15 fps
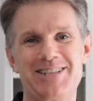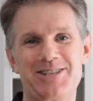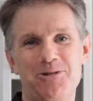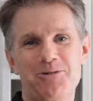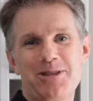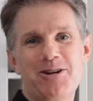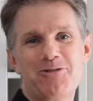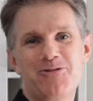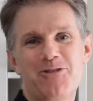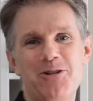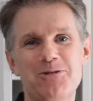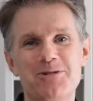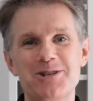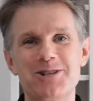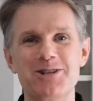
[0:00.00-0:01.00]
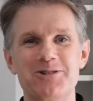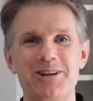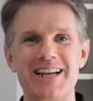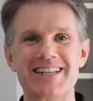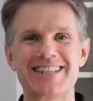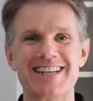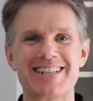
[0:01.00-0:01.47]
so without further ado,
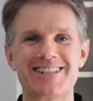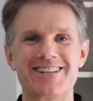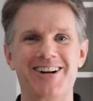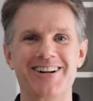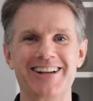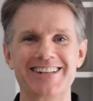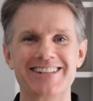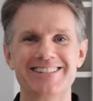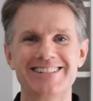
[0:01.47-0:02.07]
let's get started.